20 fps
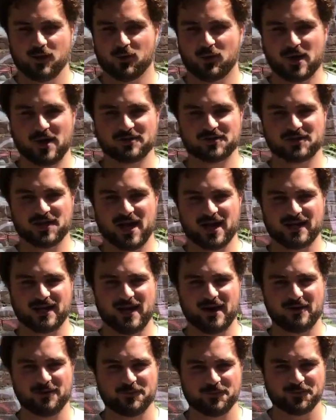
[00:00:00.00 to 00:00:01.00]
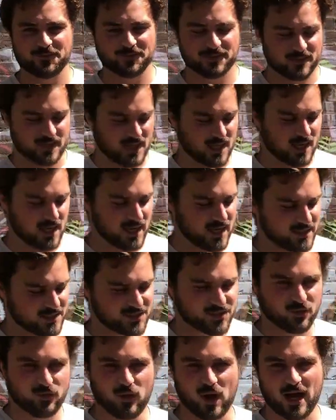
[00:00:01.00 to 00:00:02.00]
We're outside now,
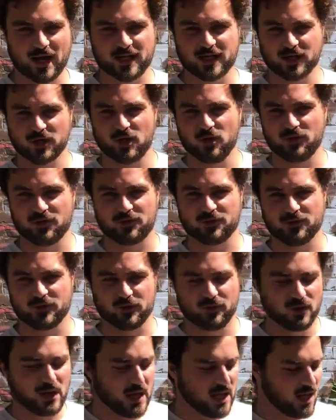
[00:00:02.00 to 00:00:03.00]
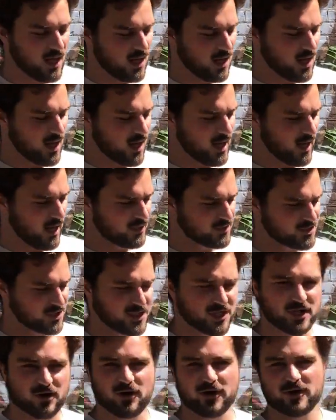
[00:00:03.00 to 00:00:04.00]
so I'm going to go through
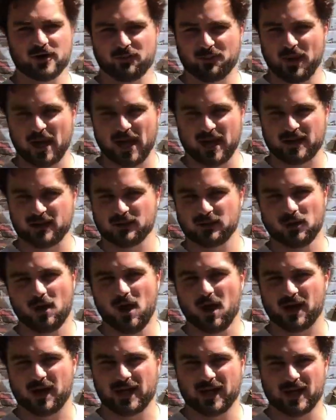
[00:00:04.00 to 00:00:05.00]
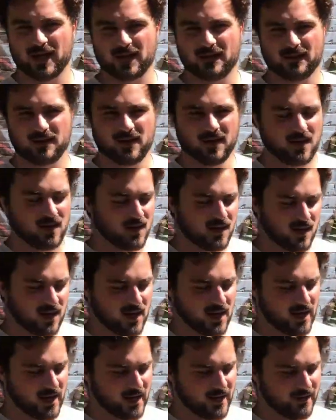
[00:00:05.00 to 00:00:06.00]
securing your bike, locking it,
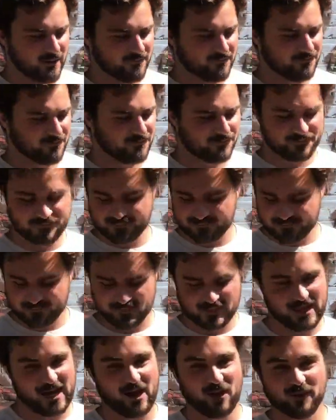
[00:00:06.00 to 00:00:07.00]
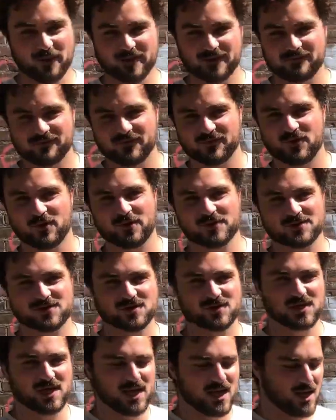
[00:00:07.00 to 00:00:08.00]
the helmet, of
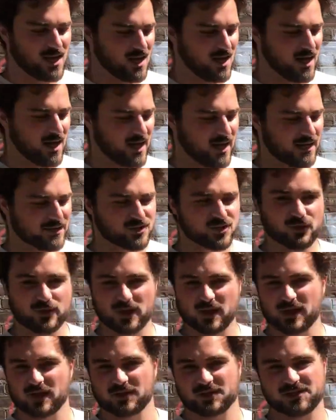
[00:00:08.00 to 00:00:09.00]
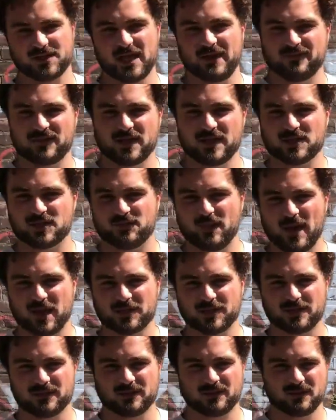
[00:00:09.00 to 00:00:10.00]
course, doing a little safety
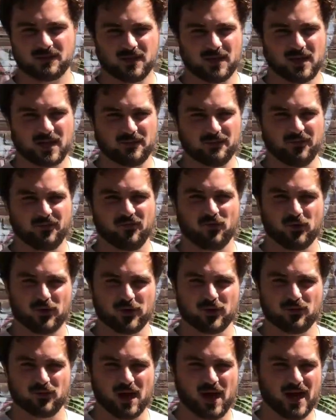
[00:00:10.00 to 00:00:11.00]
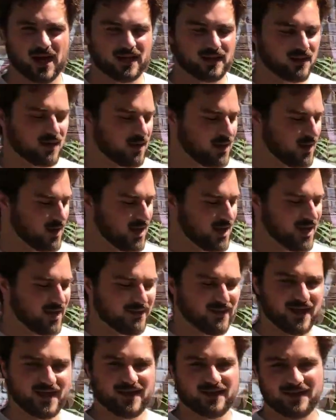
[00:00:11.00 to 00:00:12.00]
inspection before you ride,
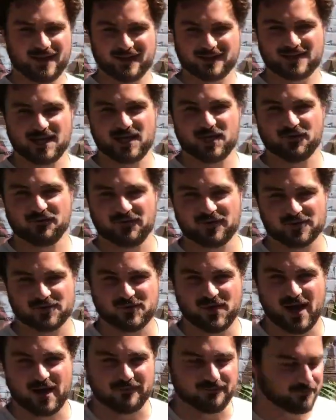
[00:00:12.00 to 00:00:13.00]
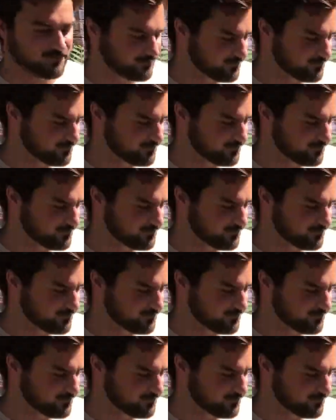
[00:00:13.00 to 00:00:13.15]
and then taking your first ride.